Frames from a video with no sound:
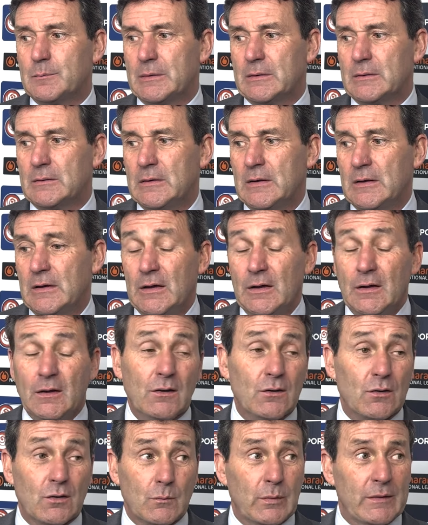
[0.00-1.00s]
But
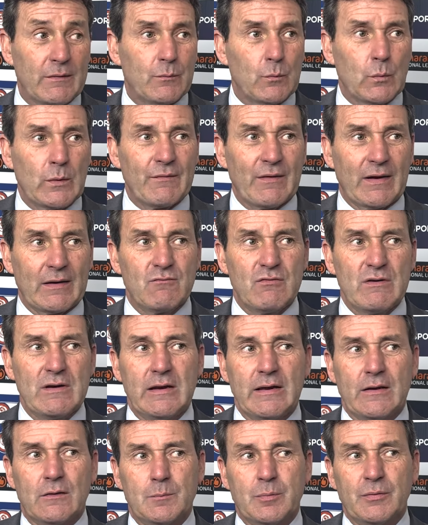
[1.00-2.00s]
look, we've had
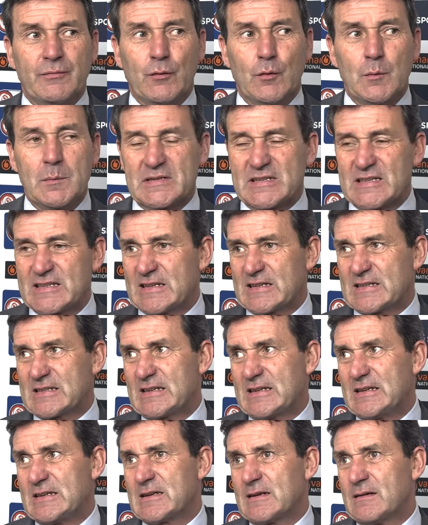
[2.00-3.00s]
really good performances this
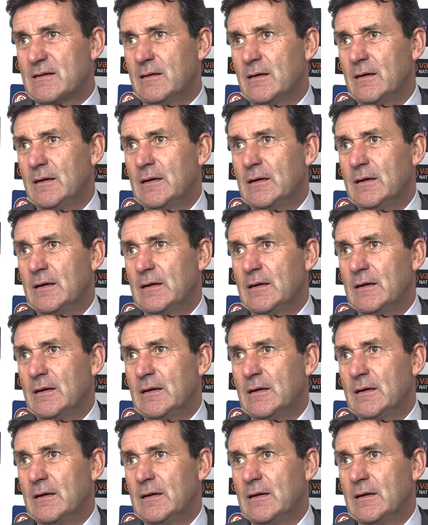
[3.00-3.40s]
season.